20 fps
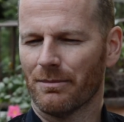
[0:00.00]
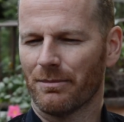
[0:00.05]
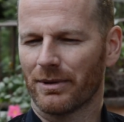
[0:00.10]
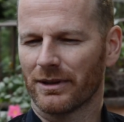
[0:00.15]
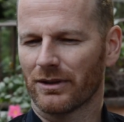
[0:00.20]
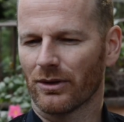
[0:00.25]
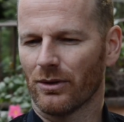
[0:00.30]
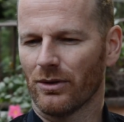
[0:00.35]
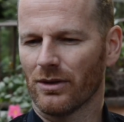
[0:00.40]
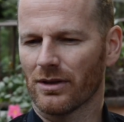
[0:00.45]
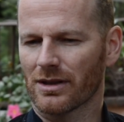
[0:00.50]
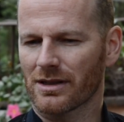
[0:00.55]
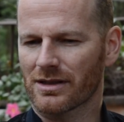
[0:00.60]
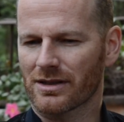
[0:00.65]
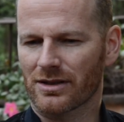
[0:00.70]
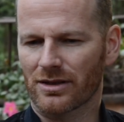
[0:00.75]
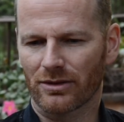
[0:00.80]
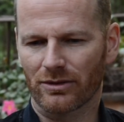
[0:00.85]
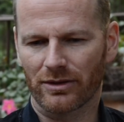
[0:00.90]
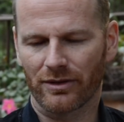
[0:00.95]
But
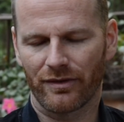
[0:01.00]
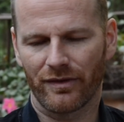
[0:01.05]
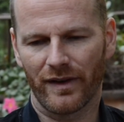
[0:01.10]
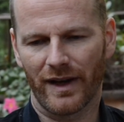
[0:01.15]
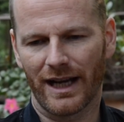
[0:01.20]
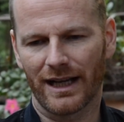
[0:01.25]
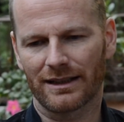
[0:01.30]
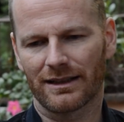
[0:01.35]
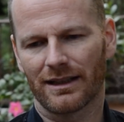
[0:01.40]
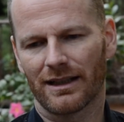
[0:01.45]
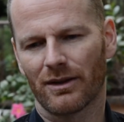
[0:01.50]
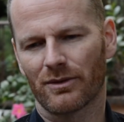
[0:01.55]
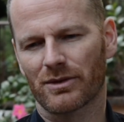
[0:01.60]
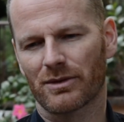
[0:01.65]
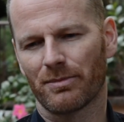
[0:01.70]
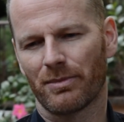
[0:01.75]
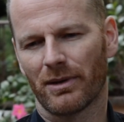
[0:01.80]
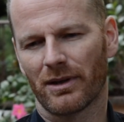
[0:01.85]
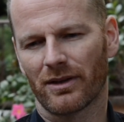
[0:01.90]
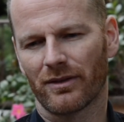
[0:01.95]
also the fact that I was
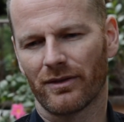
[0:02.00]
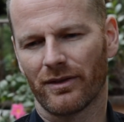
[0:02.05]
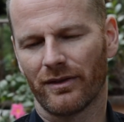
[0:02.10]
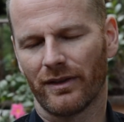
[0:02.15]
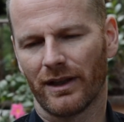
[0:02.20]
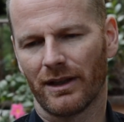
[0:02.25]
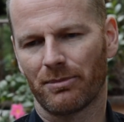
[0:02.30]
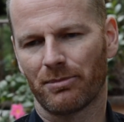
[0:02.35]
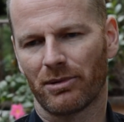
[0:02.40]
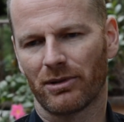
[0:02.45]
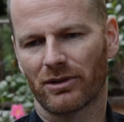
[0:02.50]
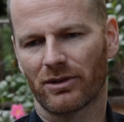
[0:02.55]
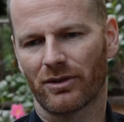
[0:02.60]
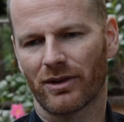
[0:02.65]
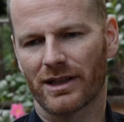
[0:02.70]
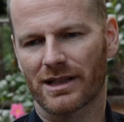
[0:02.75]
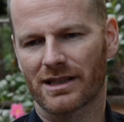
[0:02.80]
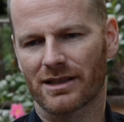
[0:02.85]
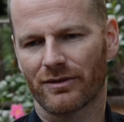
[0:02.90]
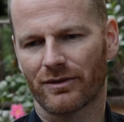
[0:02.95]
a part of a very
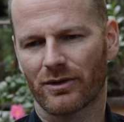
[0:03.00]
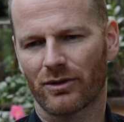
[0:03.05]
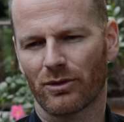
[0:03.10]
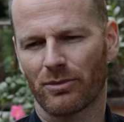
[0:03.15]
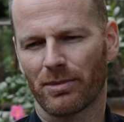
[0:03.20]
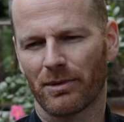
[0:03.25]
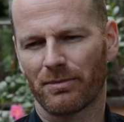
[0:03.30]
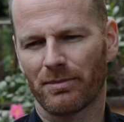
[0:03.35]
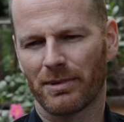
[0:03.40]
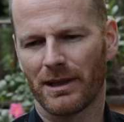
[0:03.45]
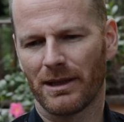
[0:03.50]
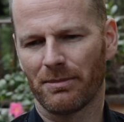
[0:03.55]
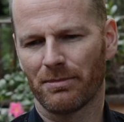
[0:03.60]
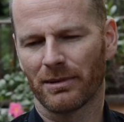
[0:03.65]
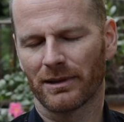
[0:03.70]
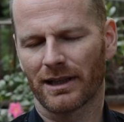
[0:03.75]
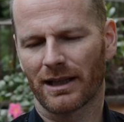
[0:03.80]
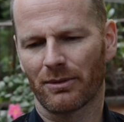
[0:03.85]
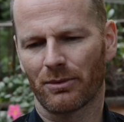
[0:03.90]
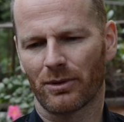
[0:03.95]
progressive group of
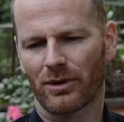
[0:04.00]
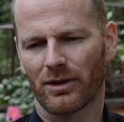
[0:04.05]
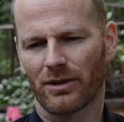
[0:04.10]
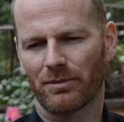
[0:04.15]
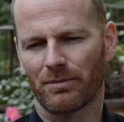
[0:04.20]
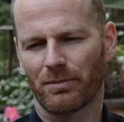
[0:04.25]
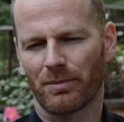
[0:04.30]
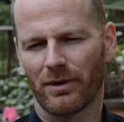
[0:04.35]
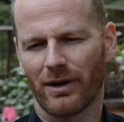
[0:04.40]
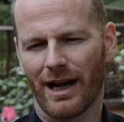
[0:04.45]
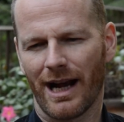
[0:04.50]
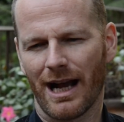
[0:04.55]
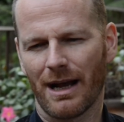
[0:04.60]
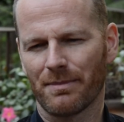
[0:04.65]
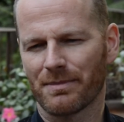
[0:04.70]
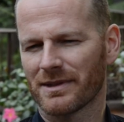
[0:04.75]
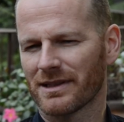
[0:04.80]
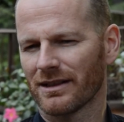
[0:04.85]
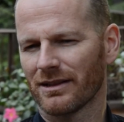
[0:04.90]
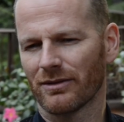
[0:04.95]
people that were
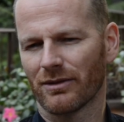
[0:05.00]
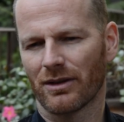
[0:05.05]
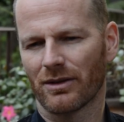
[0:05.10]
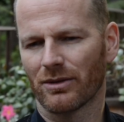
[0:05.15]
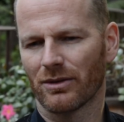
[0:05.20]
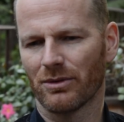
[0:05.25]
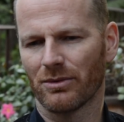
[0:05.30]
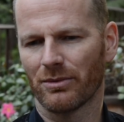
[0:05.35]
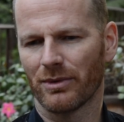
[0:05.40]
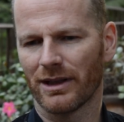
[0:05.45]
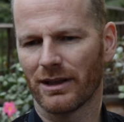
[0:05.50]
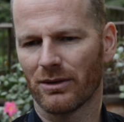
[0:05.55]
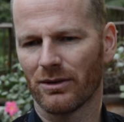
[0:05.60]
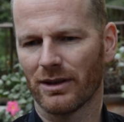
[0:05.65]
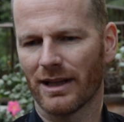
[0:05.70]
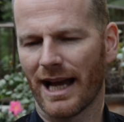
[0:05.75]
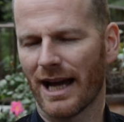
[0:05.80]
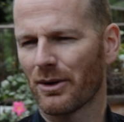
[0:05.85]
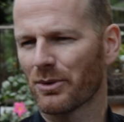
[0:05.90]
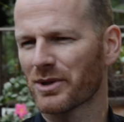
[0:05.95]
perhaps in our own way
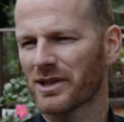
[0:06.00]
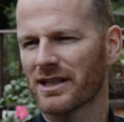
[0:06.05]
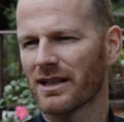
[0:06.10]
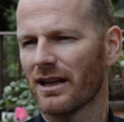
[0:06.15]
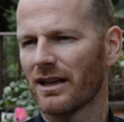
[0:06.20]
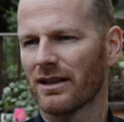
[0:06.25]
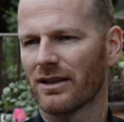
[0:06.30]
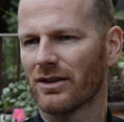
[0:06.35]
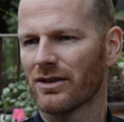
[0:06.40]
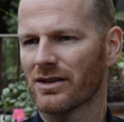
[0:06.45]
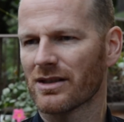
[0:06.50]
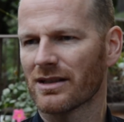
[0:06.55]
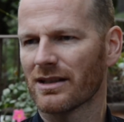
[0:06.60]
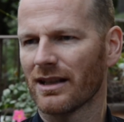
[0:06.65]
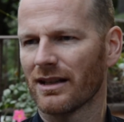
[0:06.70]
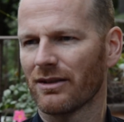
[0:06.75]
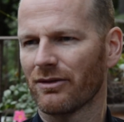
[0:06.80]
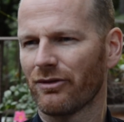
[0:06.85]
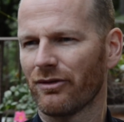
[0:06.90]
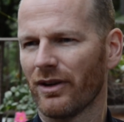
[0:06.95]
all outsiders
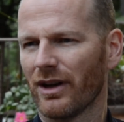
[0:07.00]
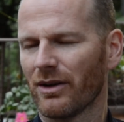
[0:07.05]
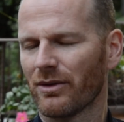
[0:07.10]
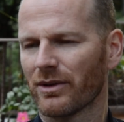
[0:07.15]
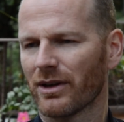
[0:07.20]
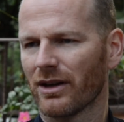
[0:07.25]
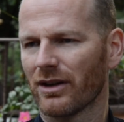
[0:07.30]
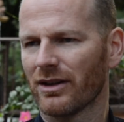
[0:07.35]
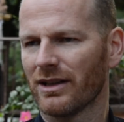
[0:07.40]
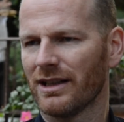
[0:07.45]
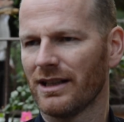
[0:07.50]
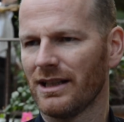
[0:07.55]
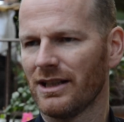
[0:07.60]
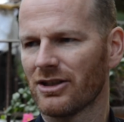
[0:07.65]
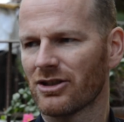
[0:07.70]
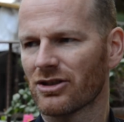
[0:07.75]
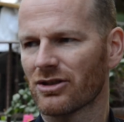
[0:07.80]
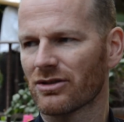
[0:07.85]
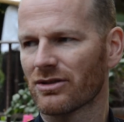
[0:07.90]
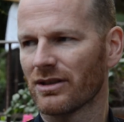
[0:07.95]
that have found our
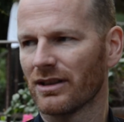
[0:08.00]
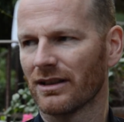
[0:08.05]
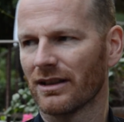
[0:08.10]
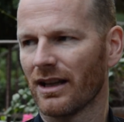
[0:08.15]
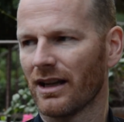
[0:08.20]
niche in